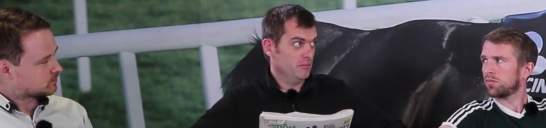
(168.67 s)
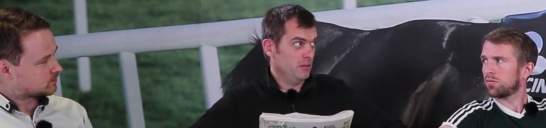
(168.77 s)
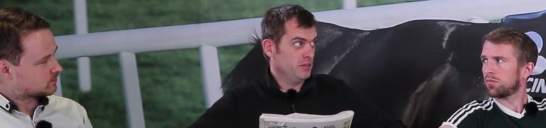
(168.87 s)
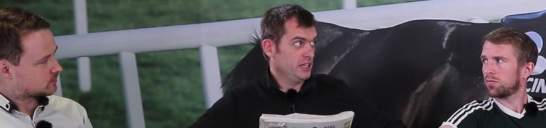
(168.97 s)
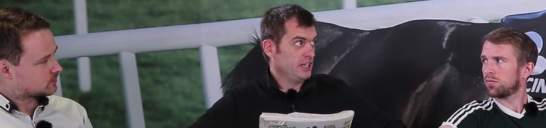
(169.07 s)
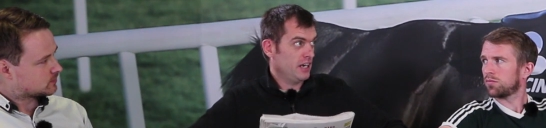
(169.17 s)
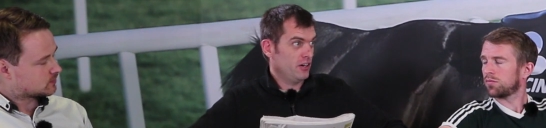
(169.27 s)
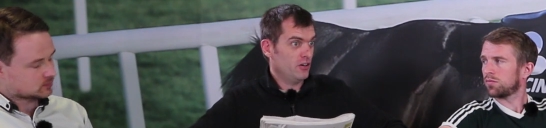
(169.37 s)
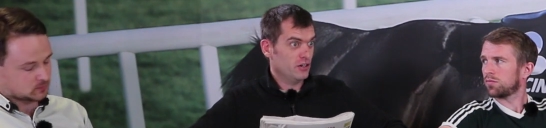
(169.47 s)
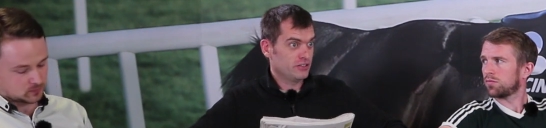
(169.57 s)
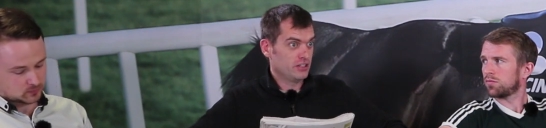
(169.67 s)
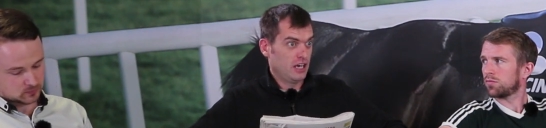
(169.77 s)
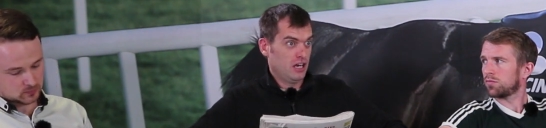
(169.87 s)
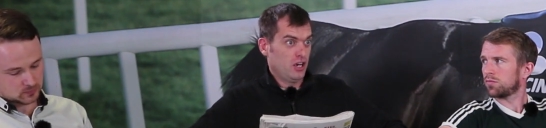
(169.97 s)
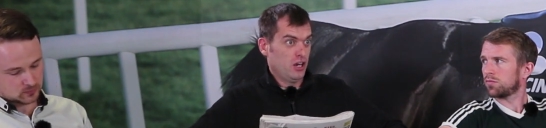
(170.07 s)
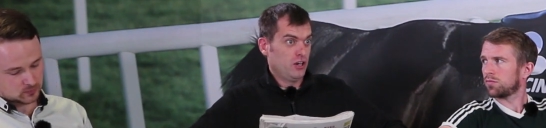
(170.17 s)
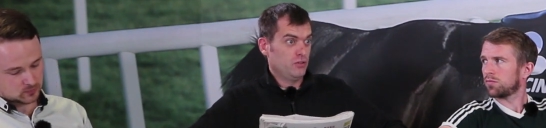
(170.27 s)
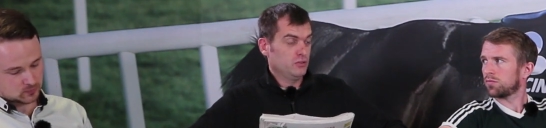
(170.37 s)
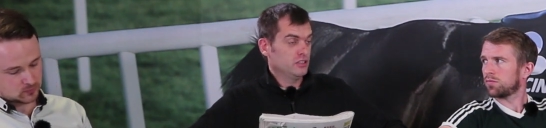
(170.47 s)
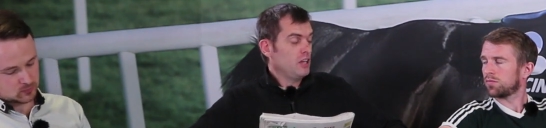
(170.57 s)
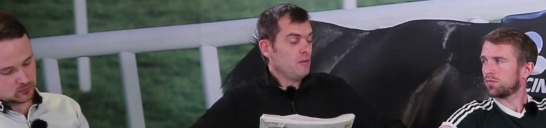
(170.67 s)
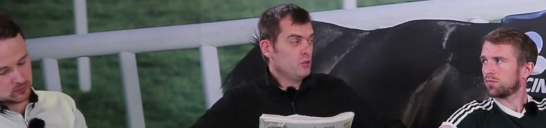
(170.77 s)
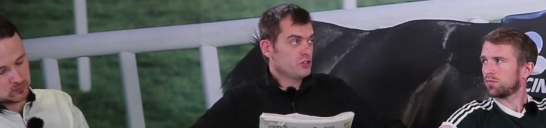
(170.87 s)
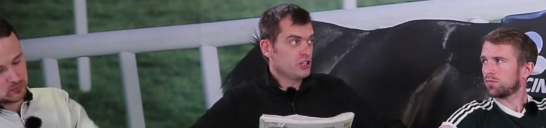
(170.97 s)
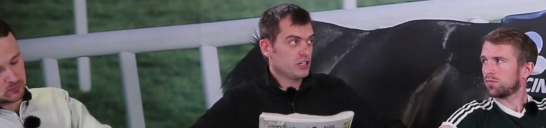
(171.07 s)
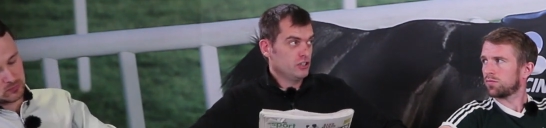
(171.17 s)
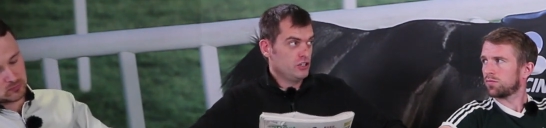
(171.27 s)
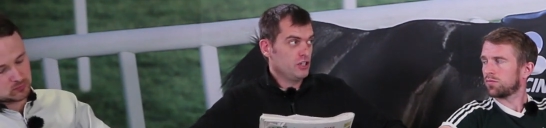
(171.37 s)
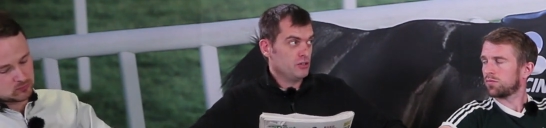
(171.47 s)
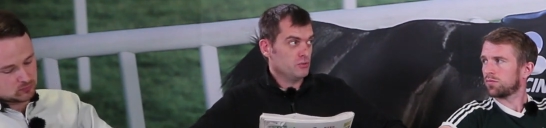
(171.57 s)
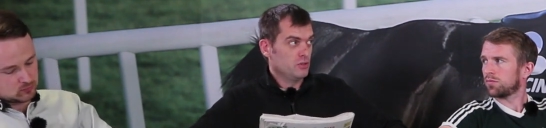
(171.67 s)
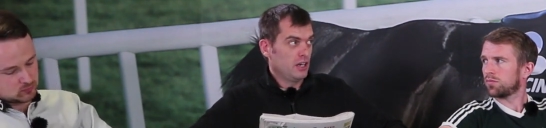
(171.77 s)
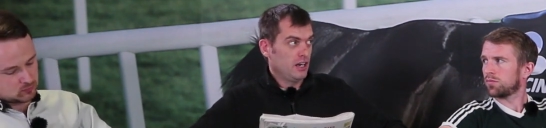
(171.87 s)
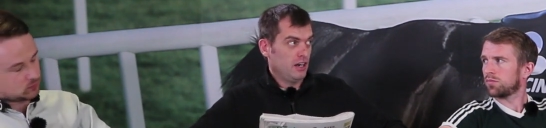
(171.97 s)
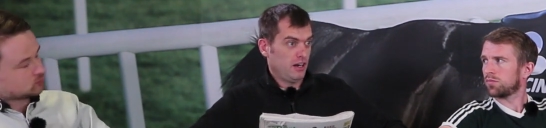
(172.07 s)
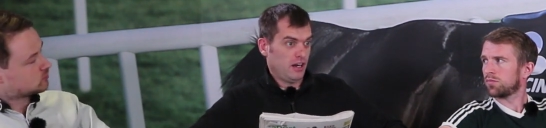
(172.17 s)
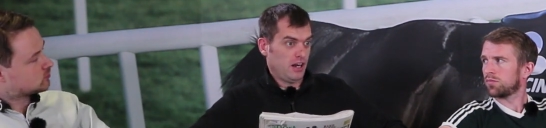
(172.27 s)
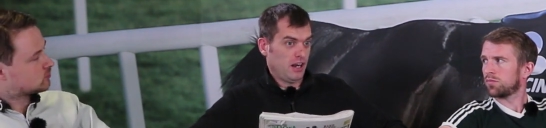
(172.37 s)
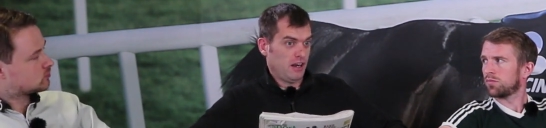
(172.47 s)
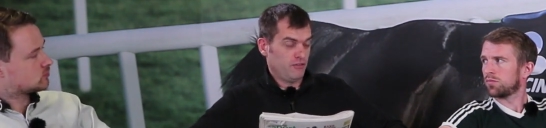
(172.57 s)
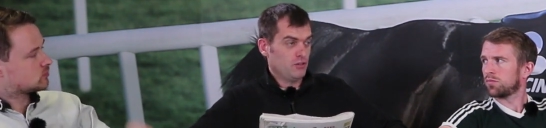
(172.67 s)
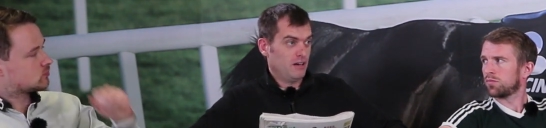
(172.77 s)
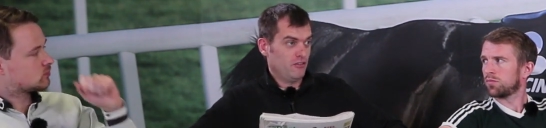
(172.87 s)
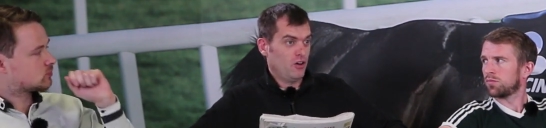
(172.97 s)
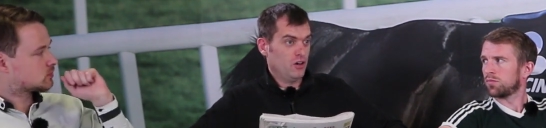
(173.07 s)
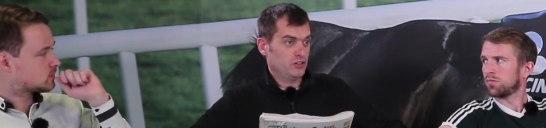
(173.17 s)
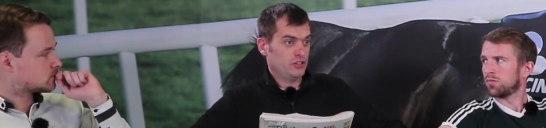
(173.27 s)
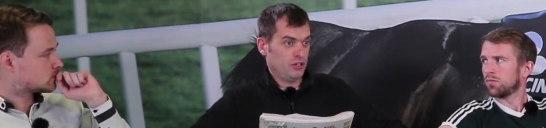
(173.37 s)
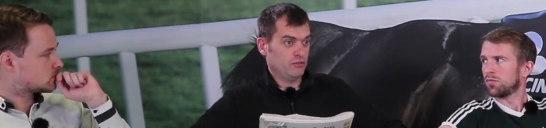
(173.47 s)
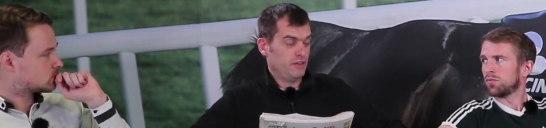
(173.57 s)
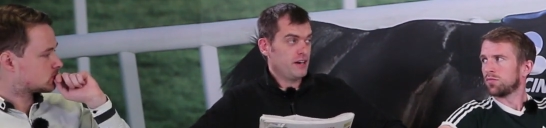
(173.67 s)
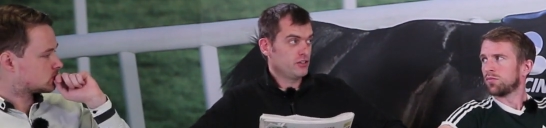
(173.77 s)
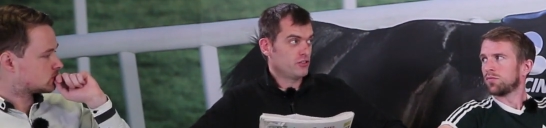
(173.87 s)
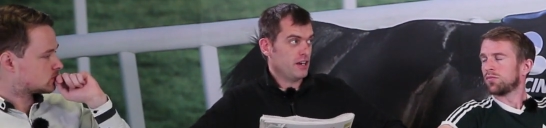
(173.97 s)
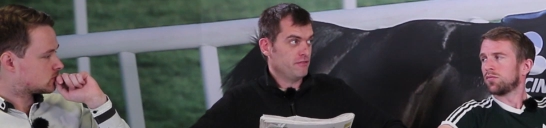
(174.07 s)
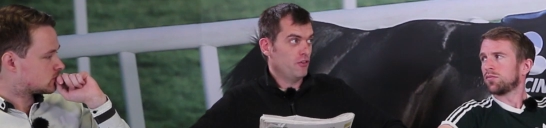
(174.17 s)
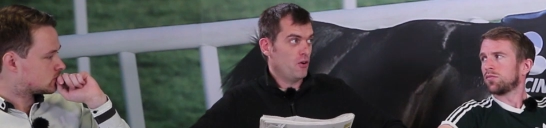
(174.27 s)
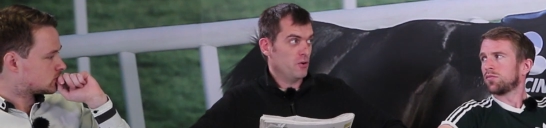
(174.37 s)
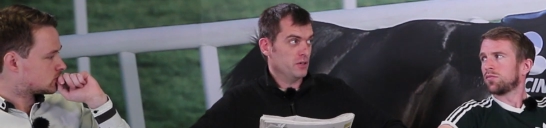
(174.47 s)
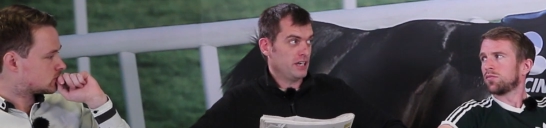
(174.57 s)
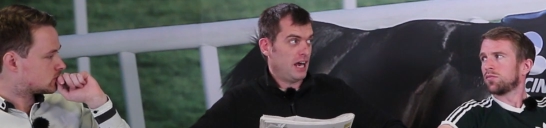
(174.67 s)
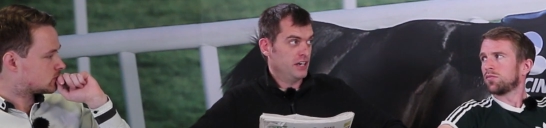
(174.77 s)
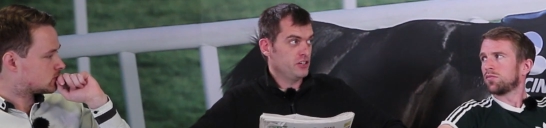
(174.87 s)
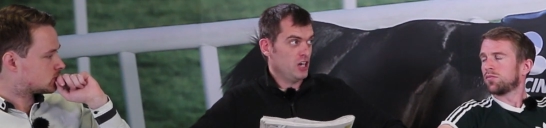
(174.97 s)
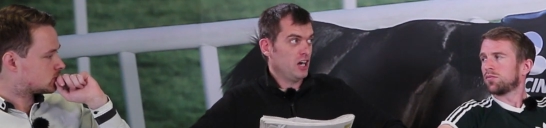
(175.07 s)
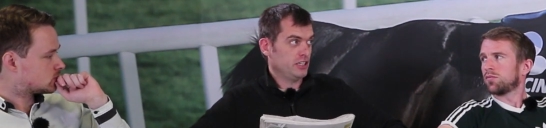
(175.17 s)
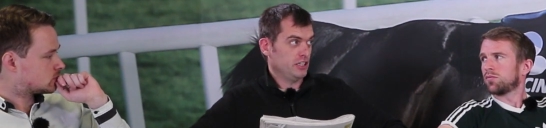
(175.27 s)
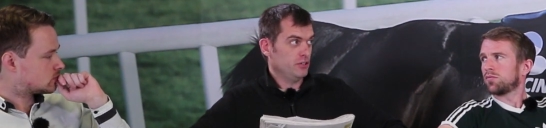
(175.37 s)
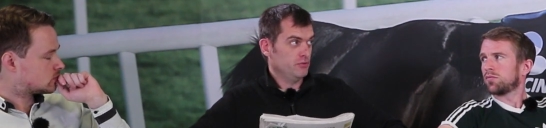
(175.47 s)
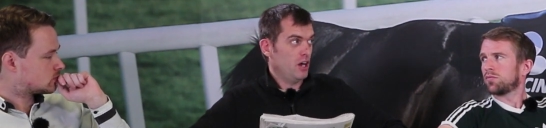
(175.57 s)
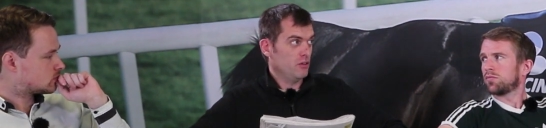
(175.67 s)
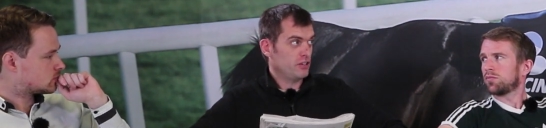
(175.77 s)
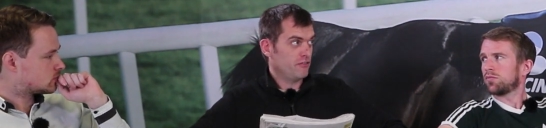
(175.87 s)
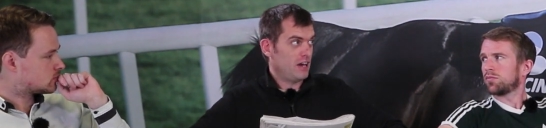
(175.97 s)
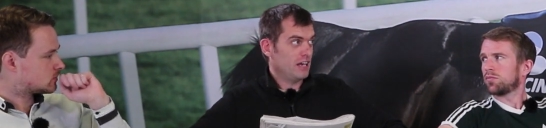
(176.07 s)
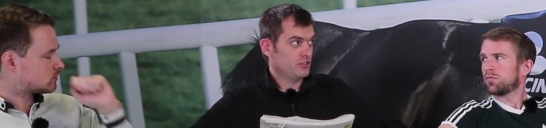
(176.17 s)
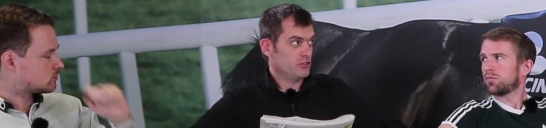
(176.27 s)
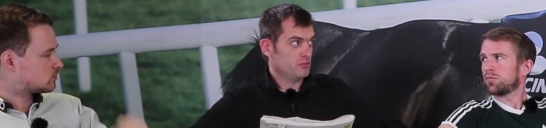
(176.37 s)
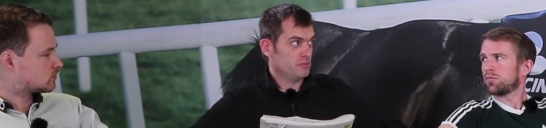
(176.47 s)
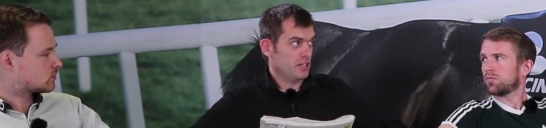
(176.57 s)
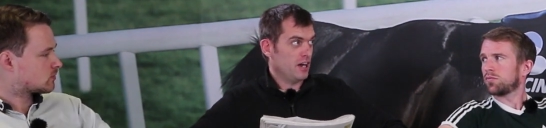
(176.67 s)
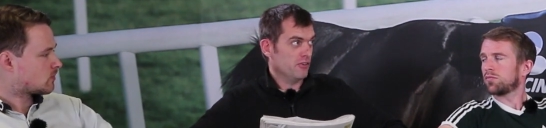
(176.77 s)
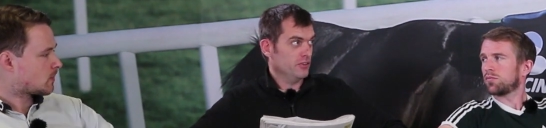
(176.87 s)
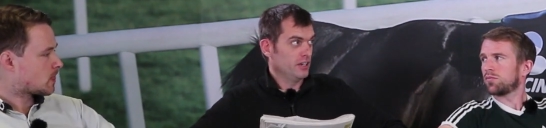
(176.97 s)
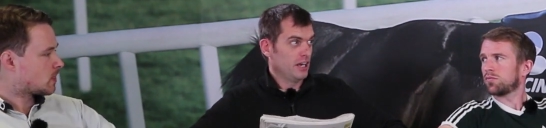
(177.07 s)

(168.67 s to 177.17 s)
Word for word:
Speaker 1: I mean, he had a horse who there's not much you can do if you have a horse who's very straightforward and a jockey who knows how fast you should be going.